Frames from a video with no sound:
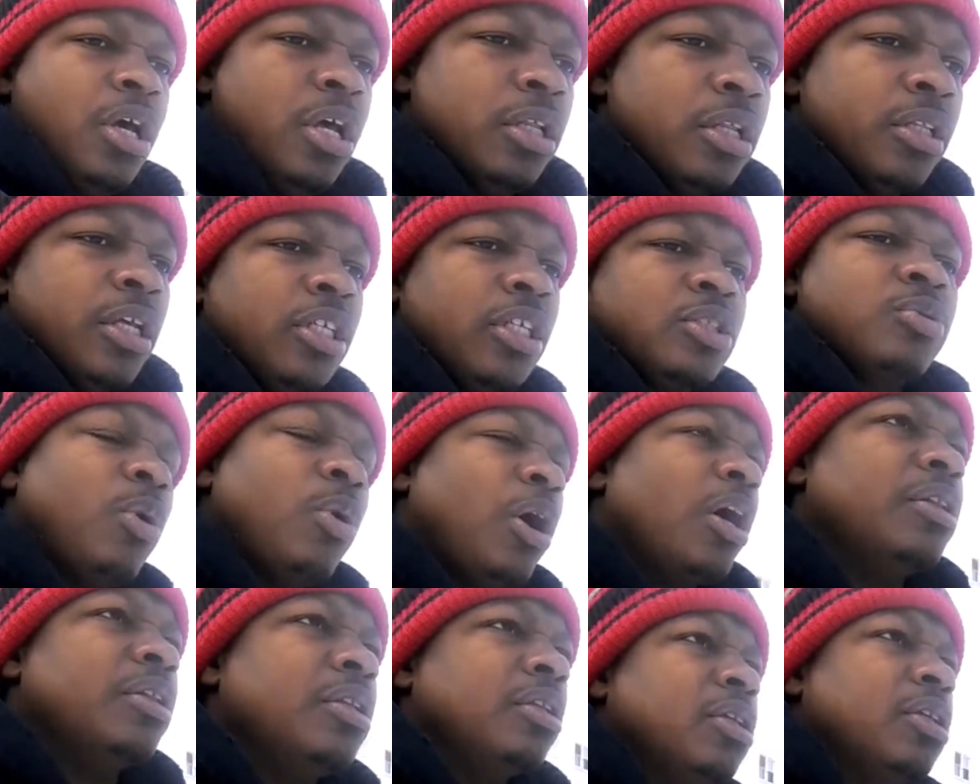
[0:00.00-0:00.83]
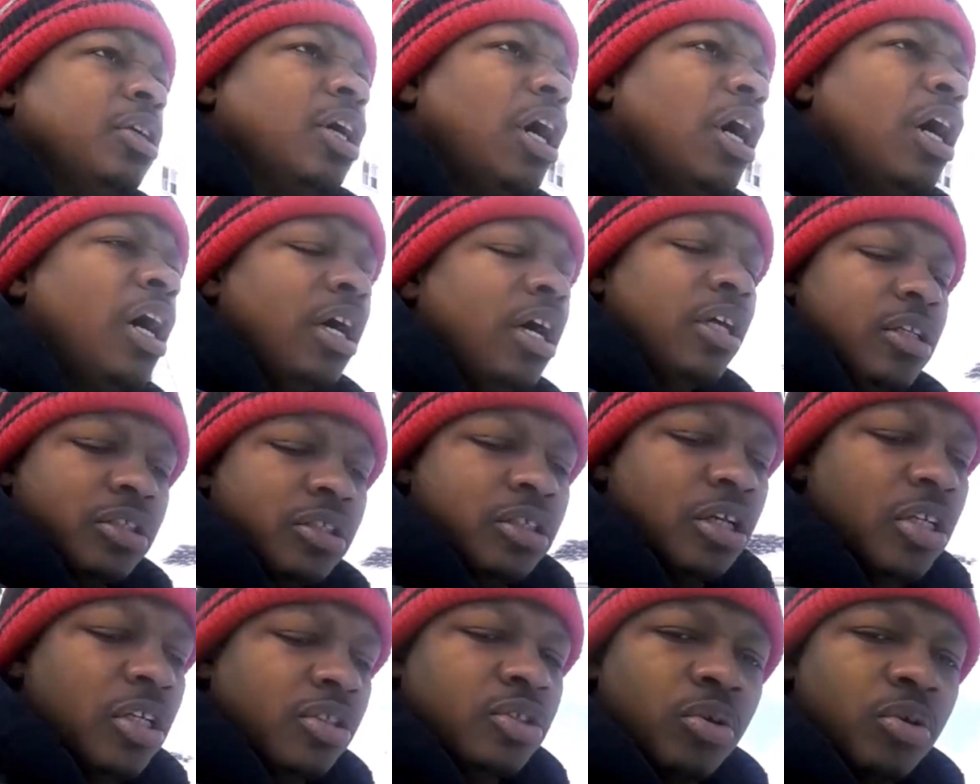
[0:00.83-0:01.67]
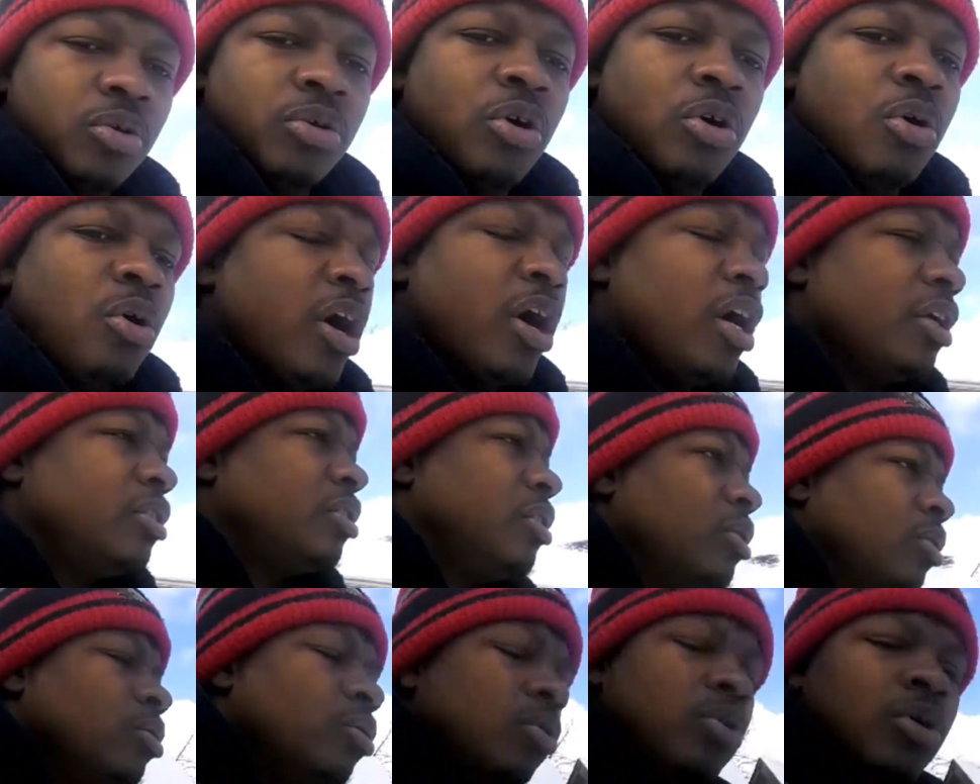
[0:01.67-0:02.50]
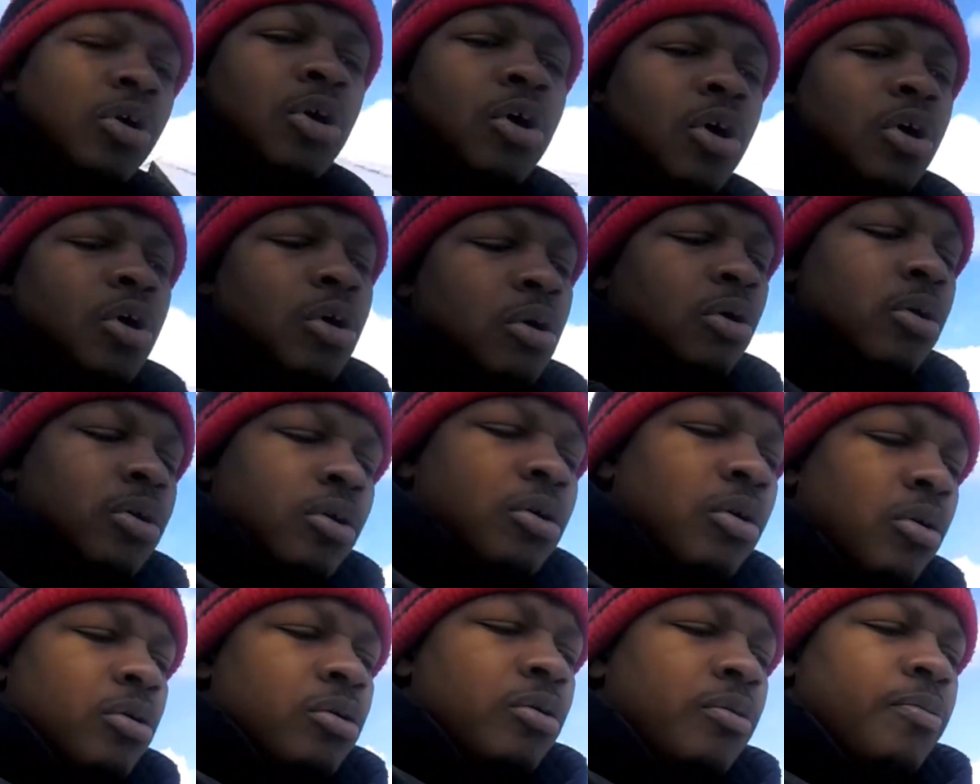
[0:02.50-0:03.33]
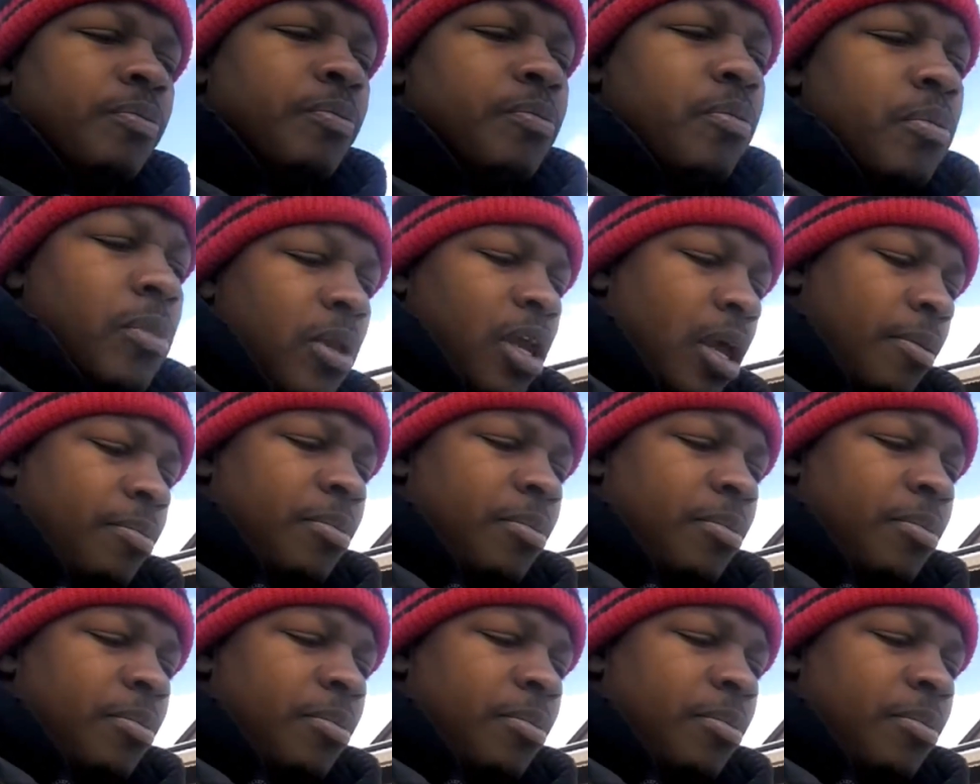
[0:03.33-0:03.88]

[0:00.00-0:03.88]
That's why the god Quetzalcoatl and